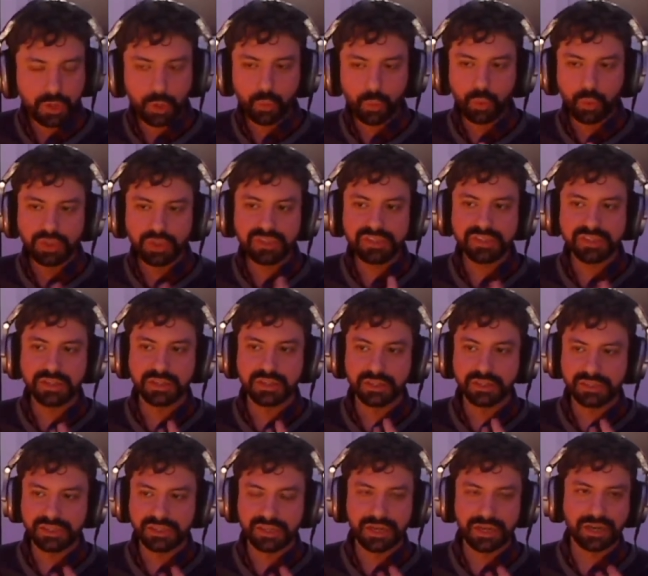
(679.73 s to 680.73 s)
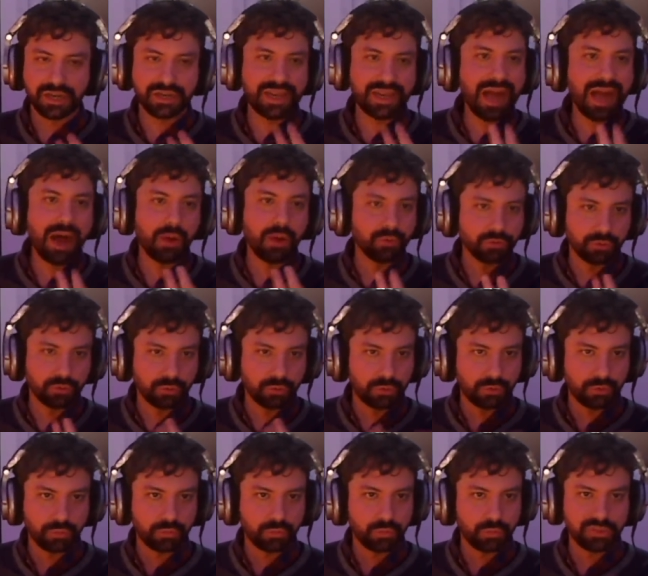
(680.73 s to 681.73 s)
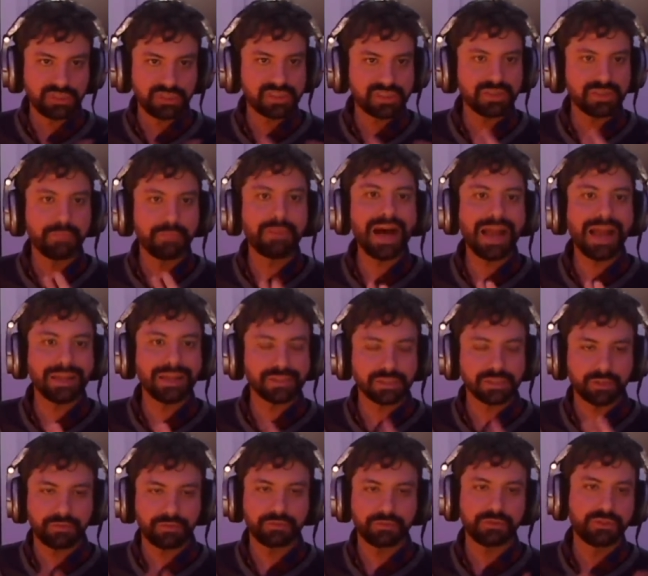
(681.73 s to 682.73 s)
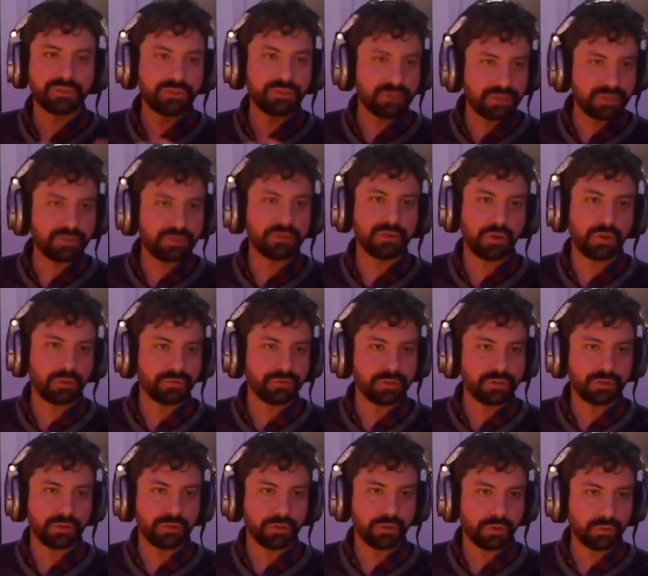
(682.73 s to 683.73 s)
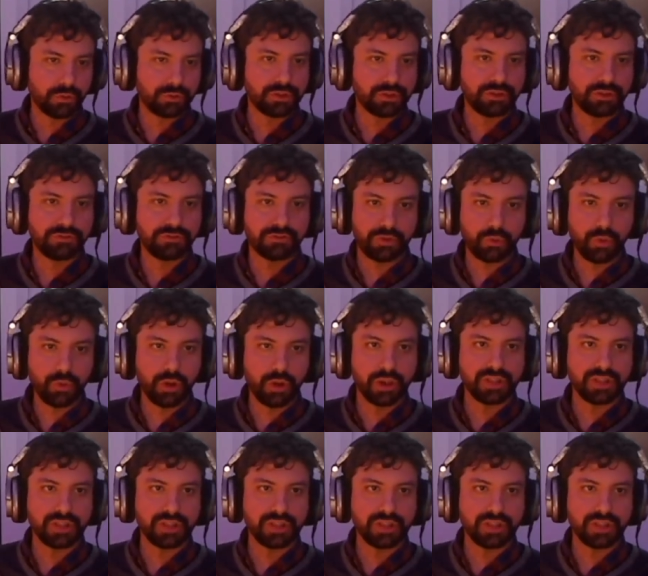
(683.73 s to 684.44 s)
what is the the account or what is the balance of of the all the different wallets,